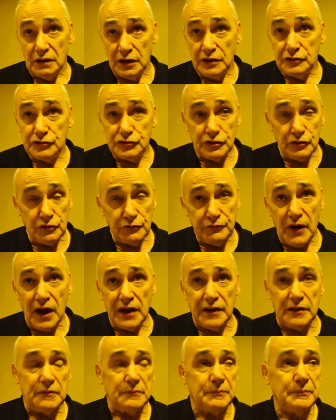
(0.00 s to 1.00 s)
He can still
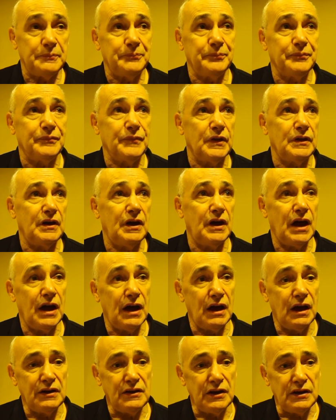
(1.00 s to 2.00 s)
fight.
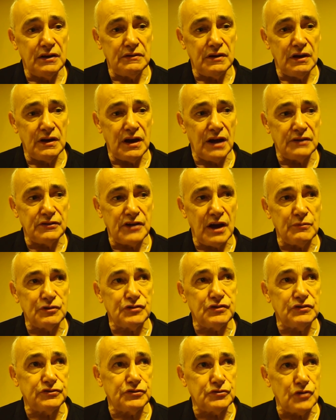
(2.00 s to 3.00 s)
And then
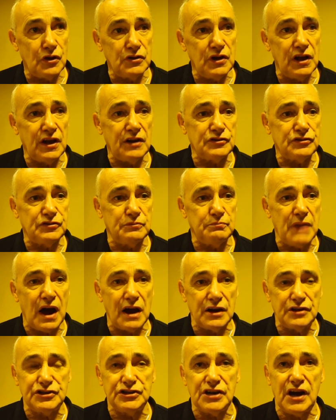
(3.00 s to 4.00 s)
Thomas started landing some
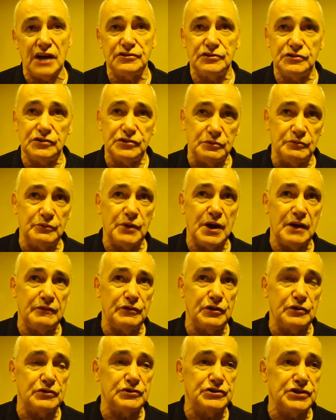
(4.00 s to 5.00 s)
body shots and some
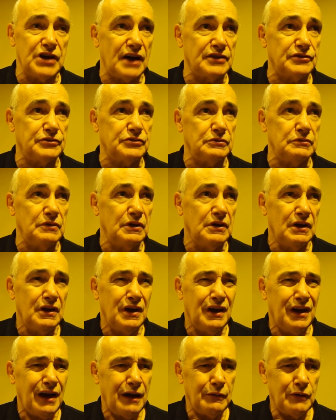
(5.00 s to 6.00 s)
heavier shots. I
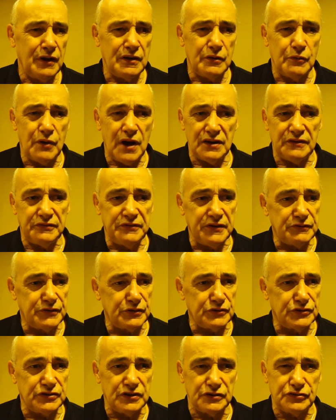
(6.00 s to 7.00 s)
rank around the
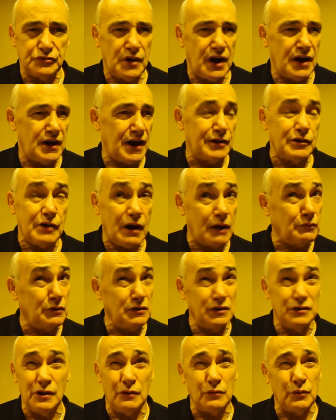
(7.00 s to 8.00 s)
5th or 6th round. I
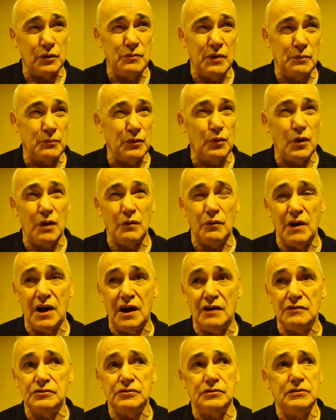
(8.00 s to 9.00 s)
really don't remember what
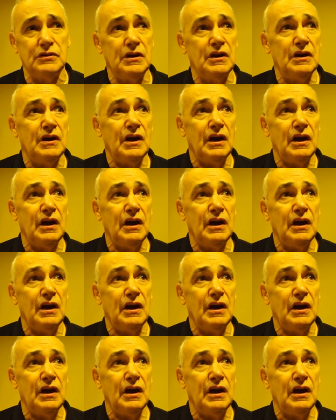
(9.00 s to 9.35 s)
rounds.